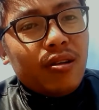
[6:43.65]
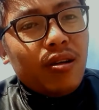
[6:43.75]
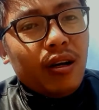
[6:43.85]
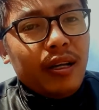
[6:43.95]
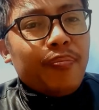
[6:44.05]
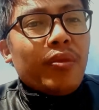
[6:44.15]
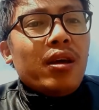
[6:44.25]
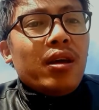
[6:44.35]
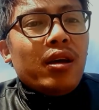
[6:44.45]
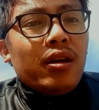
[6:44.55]
Okay,
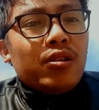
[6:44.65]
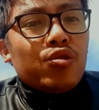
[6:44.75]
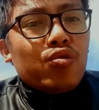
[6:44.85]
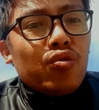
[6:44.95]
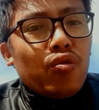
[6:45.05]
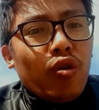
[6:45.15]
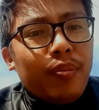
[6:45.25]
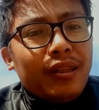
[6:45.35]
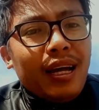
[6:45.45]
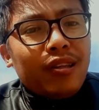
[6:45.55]
so
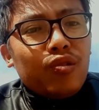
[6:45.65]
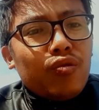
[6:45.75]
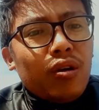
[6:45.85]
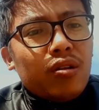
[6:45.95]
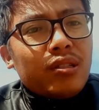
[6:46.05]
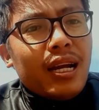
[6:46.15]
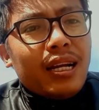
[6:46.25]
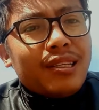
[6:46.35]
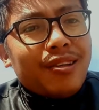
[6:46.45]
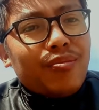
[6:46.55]
hoping that you
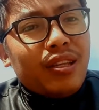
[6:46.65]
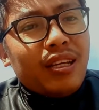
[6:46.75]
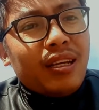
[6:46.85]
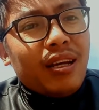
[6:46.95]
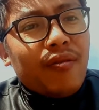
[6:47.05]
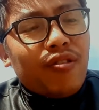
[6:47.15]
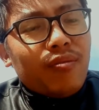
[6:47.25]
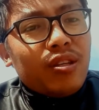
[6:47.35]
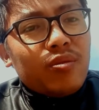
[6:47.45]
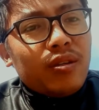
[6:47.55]
understand something from
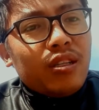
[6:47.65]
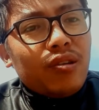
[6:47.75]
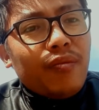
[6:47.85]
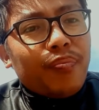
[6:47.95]
this video.